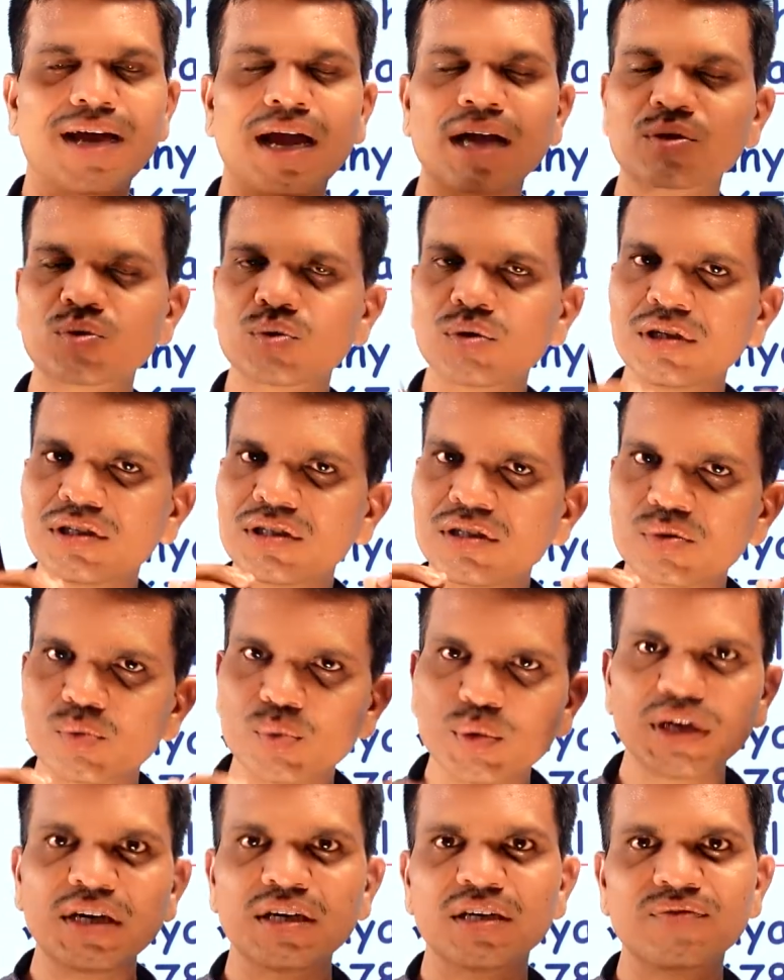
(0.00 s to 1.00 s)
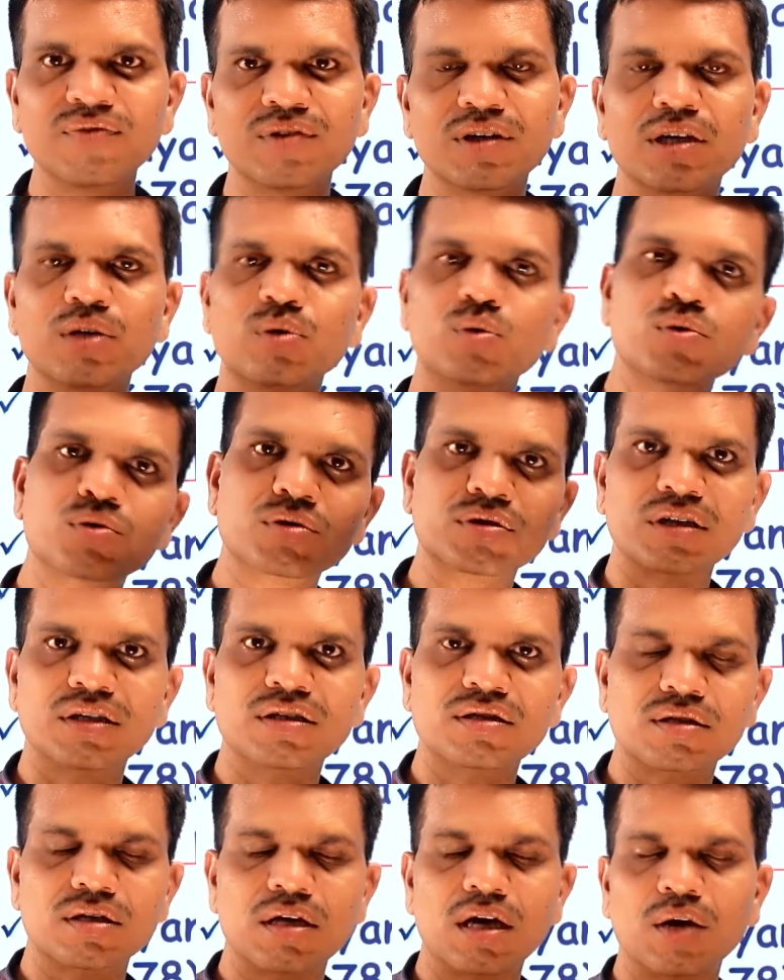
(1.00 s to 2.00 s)
Actually, it is very difficult to
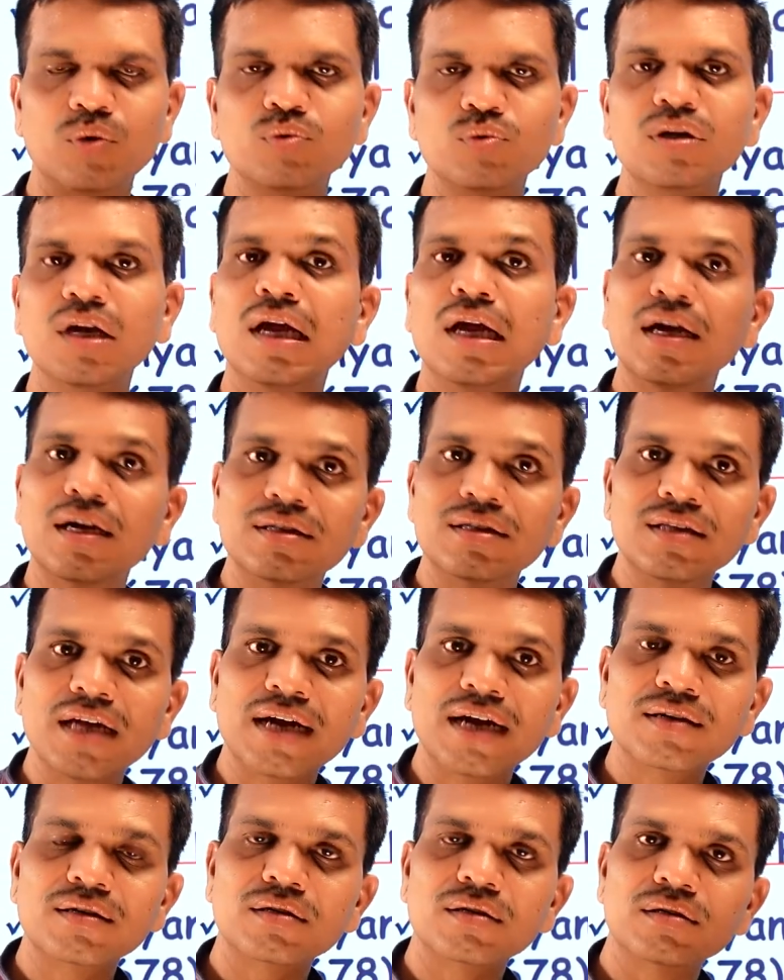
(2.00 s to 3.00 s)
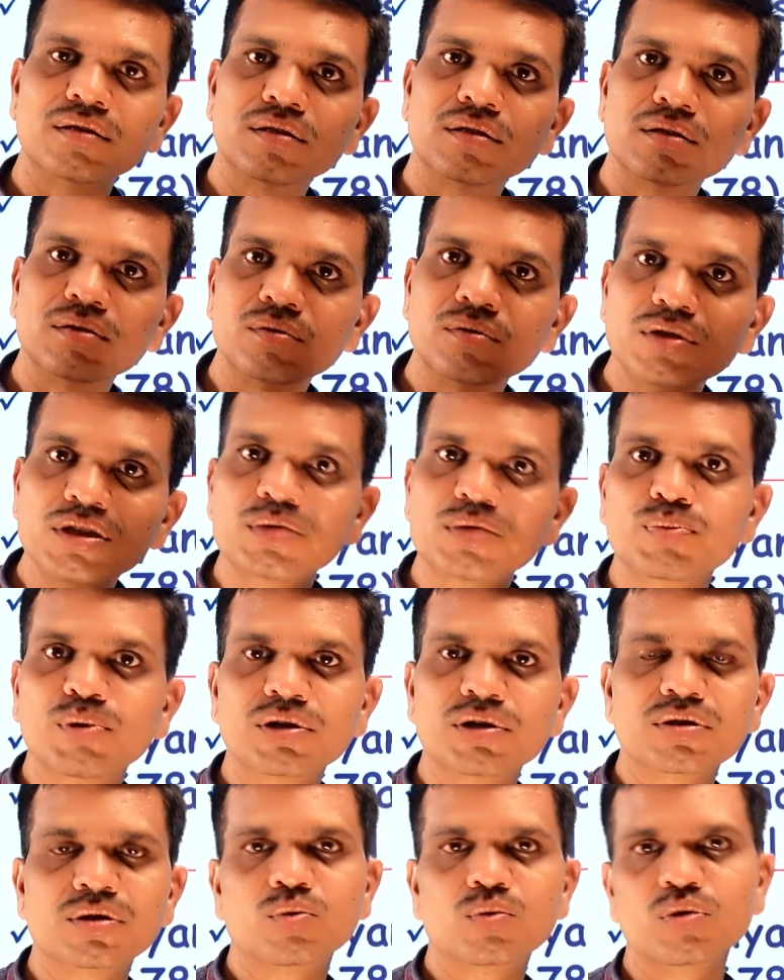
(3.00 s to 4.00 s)
stress out that this
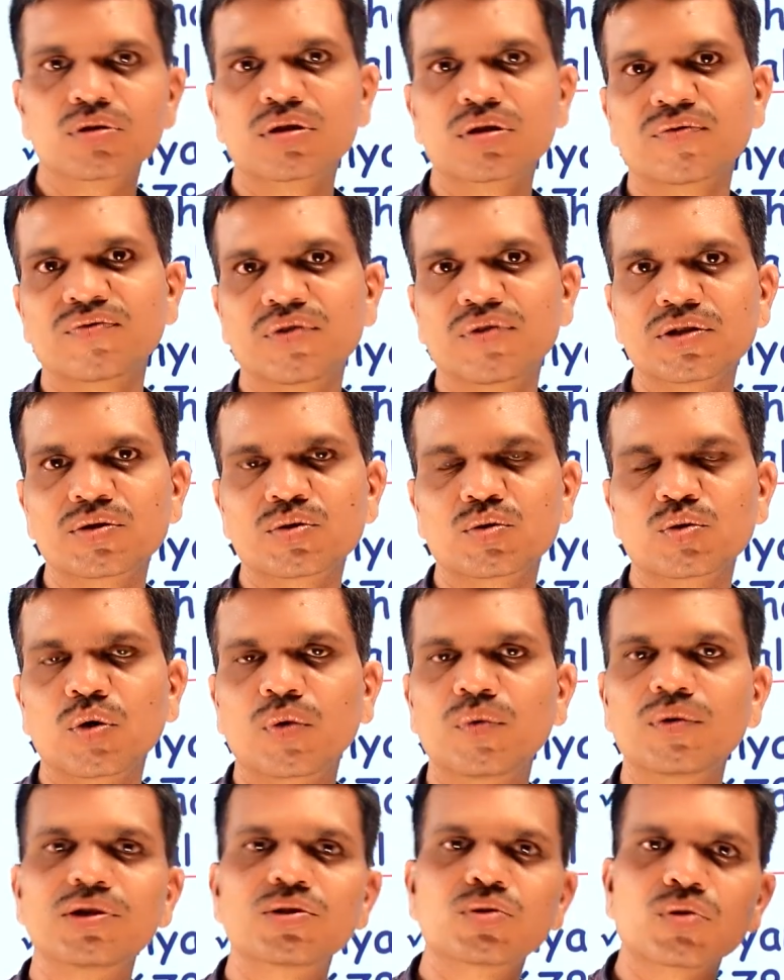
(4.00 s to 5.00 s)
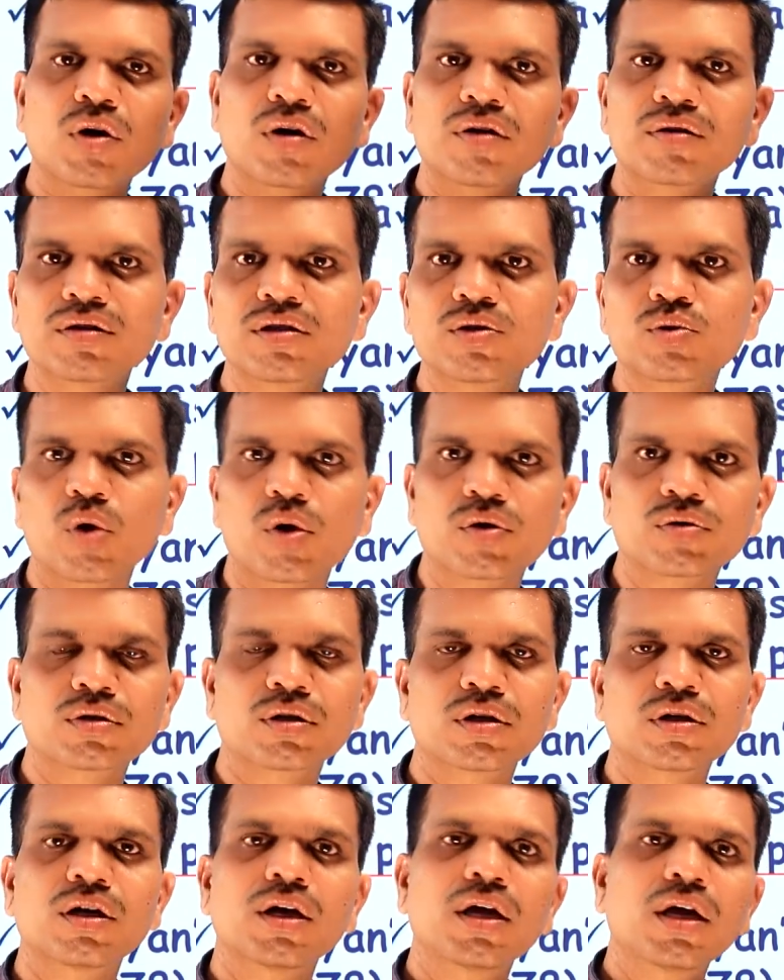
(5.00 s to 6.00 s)
person was the first novelist or this
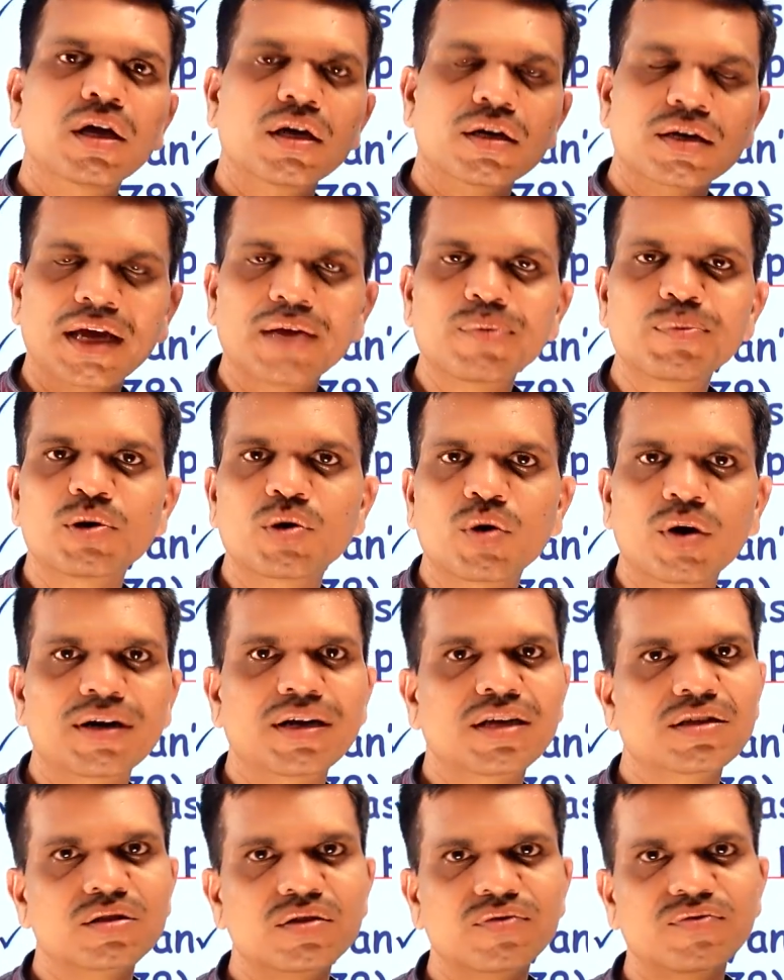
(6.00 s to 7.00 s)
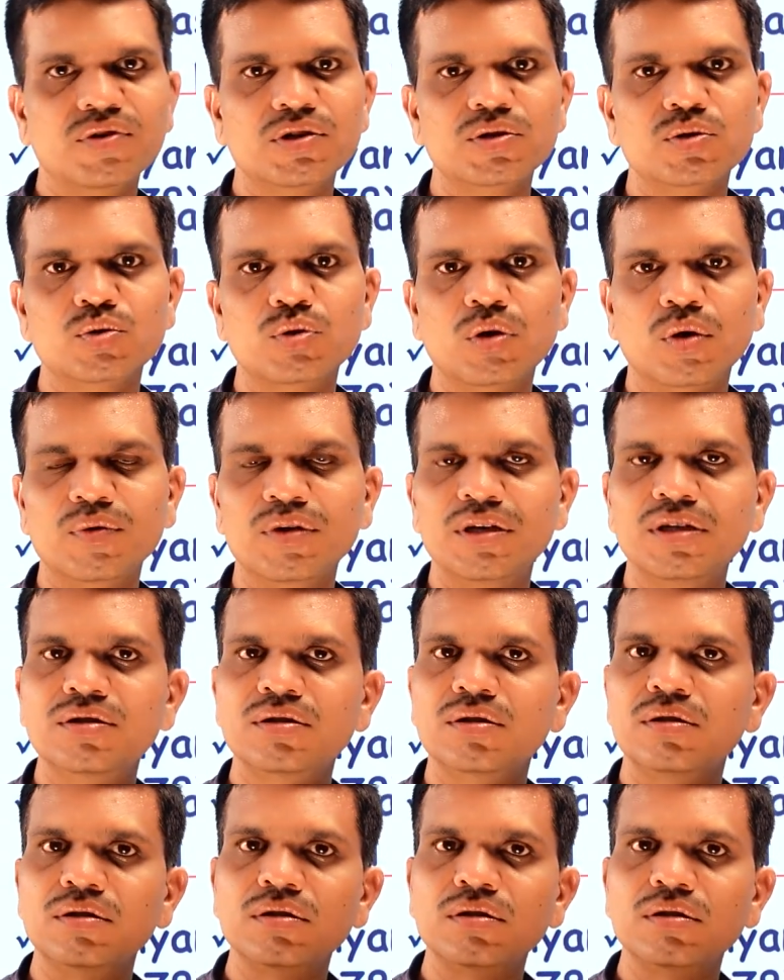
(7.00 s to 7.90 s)
author can be called as the first novelist.